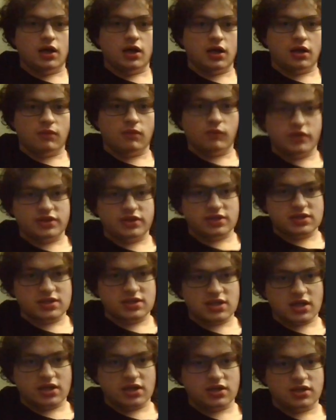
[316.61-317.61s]
With
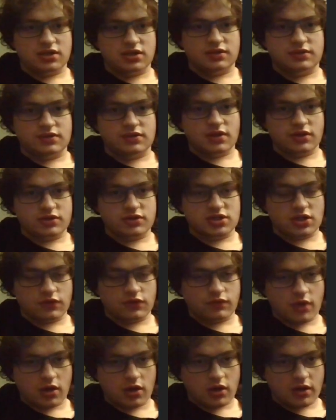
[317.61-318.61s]
this and another
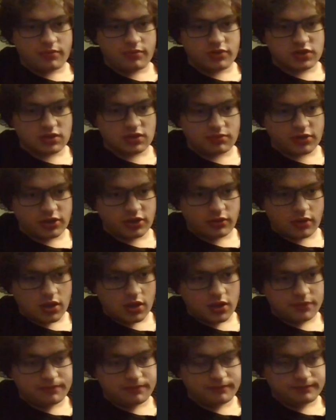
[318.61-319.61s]
Stealth Rocker I picked up later
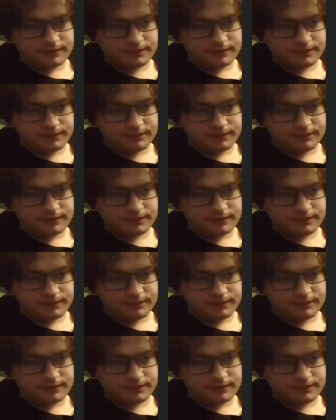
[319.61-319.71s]
on.